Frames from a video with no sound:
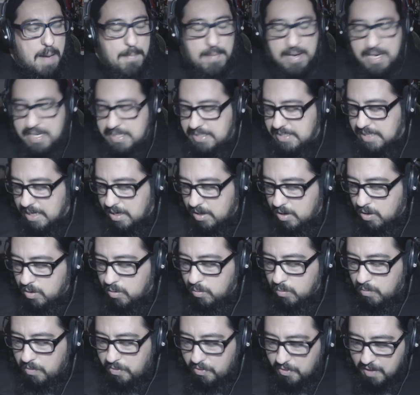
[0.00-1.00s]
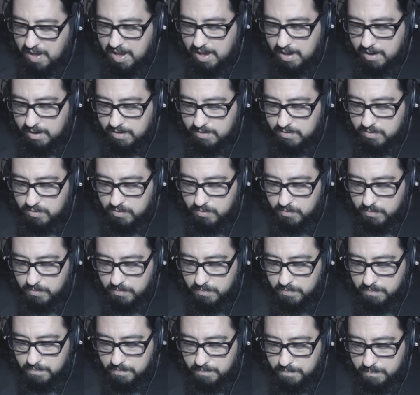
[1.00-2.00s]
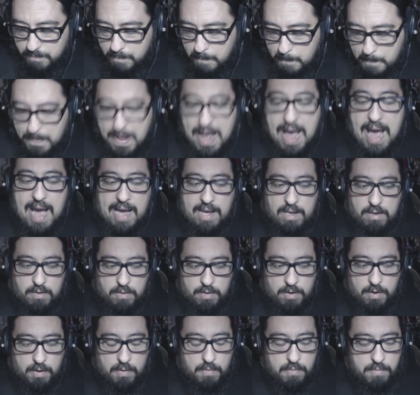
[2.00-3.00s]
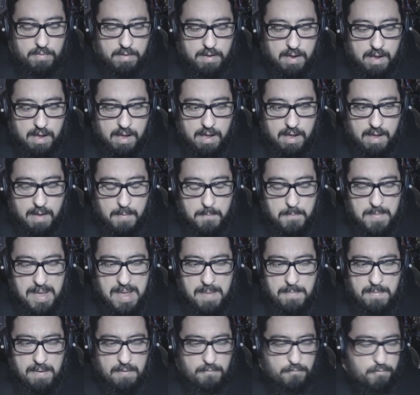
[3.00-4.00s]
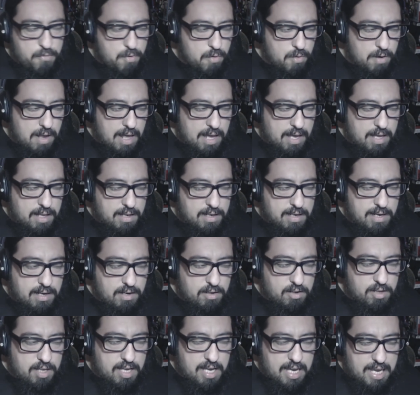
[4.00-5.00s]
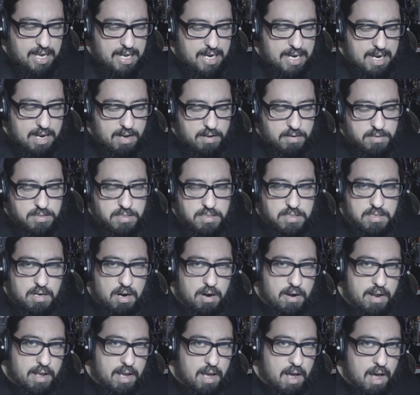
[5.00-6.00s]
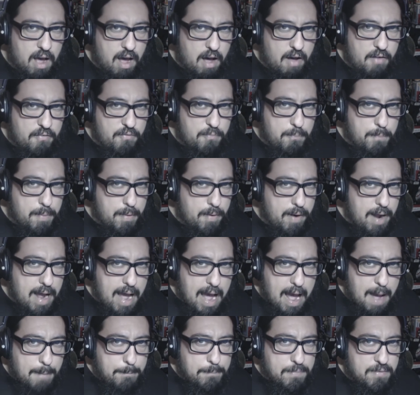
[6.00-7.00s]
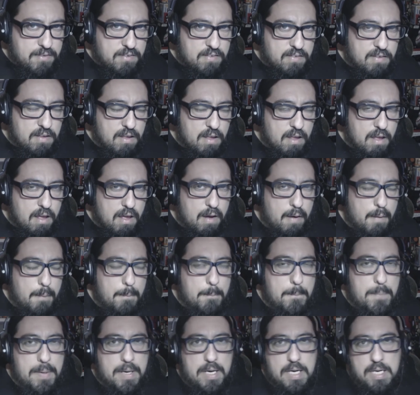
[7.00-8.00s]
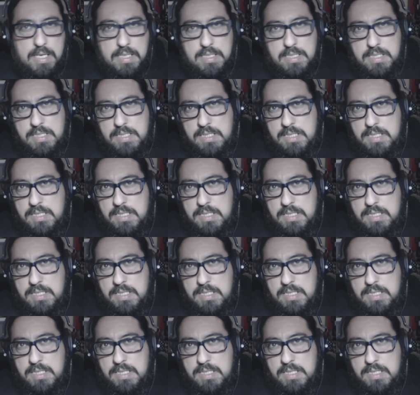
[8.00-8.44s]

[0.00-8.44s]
mean, it's a cool thing to back, you know. Maybe if you're like a little kid and you're starting off, perhaps. But